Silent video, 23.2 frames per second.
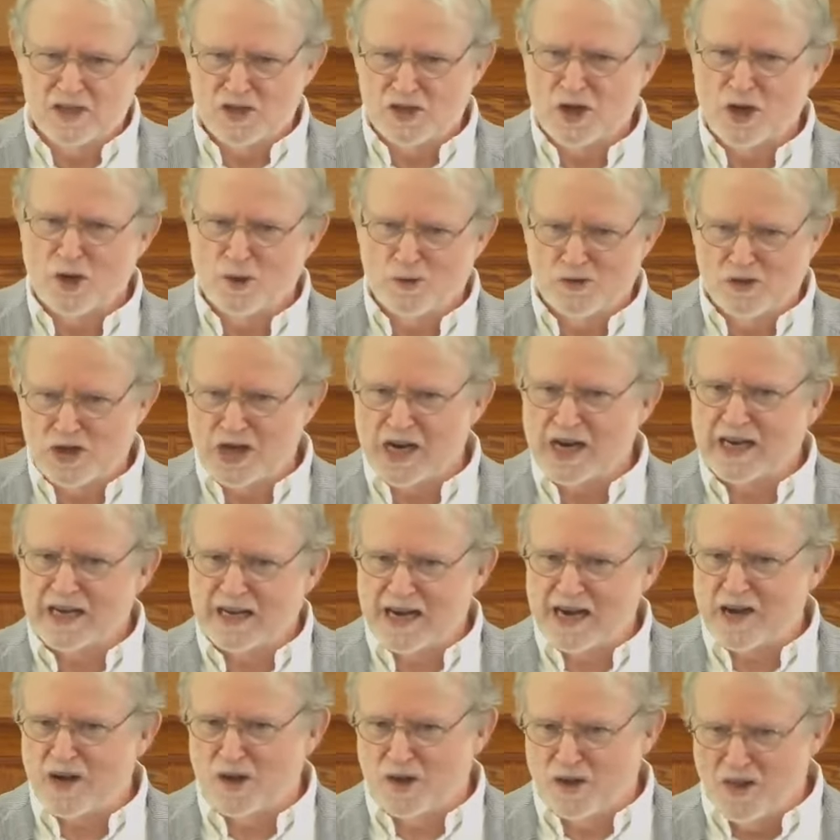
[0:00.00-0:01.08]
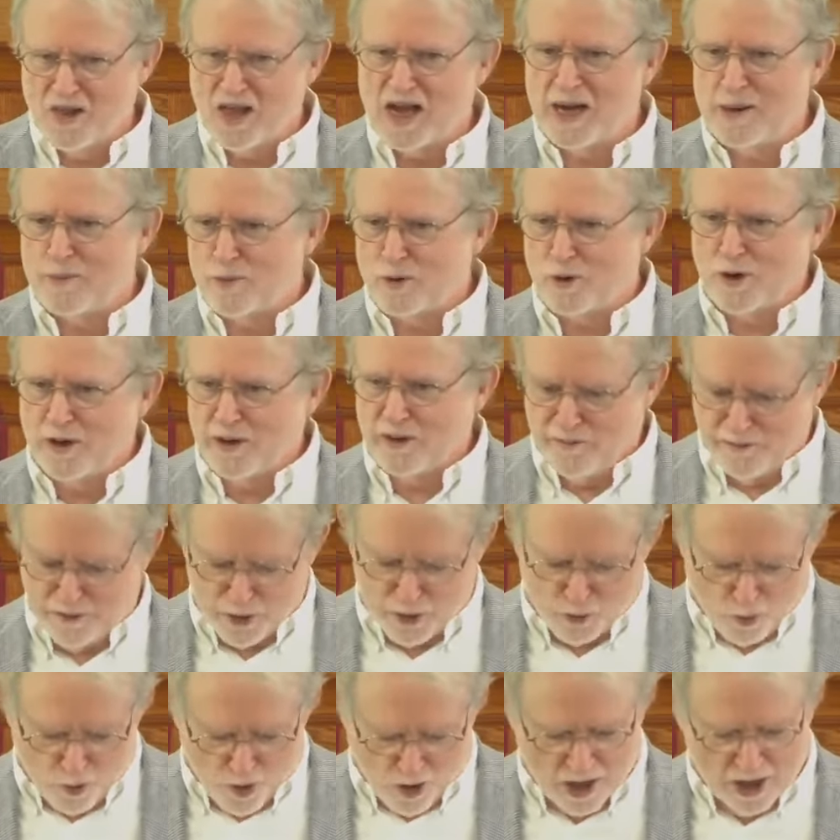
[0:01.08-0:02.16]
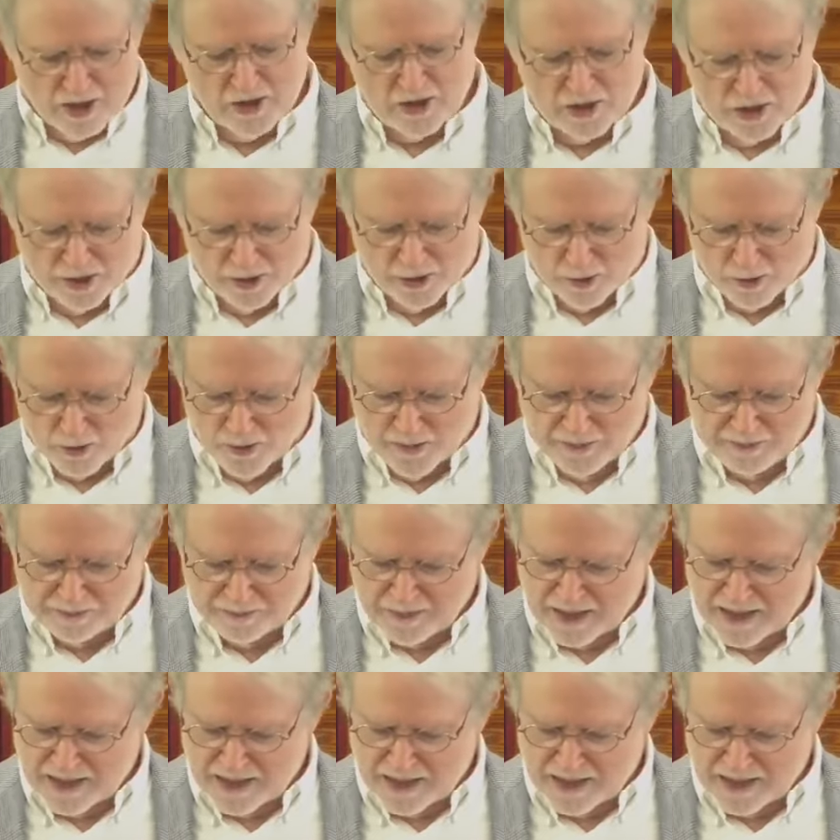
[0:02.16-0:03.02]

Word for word: So check it out of the library if you want to.